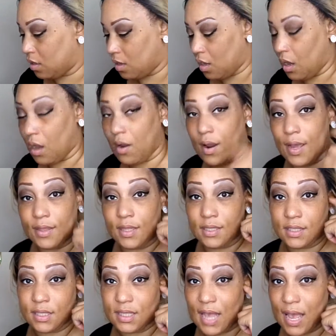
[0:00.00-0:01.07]
Alright,
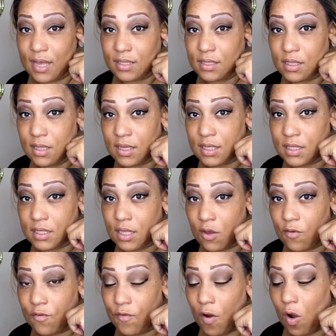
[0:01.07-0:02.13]
this is how it's looking
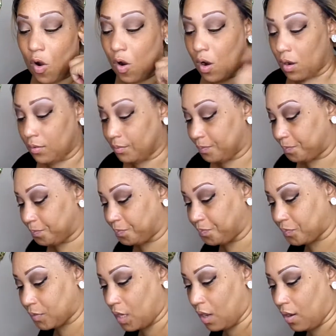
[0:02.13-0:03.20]
so far.
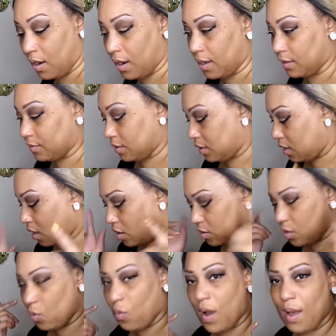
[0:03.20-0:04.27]
Alright, I
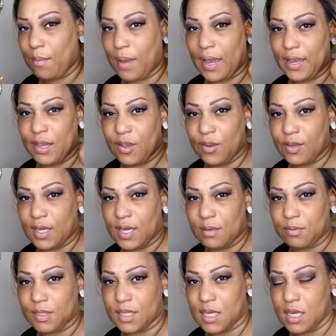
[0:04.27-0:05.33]
don't know why my ear
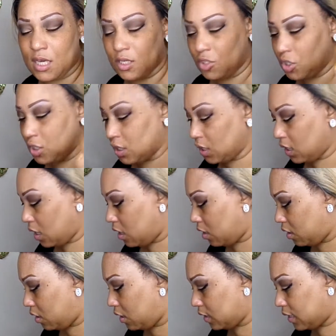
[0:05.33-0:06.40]
keeps itching.
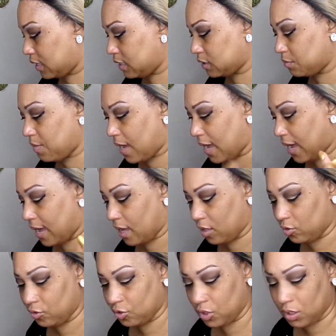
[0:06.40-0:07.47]
I guess my
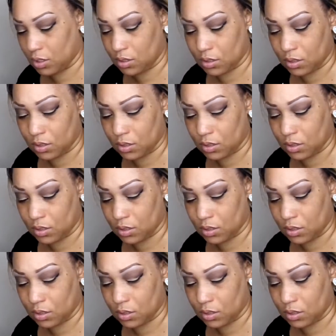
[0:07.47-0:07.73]
allergies.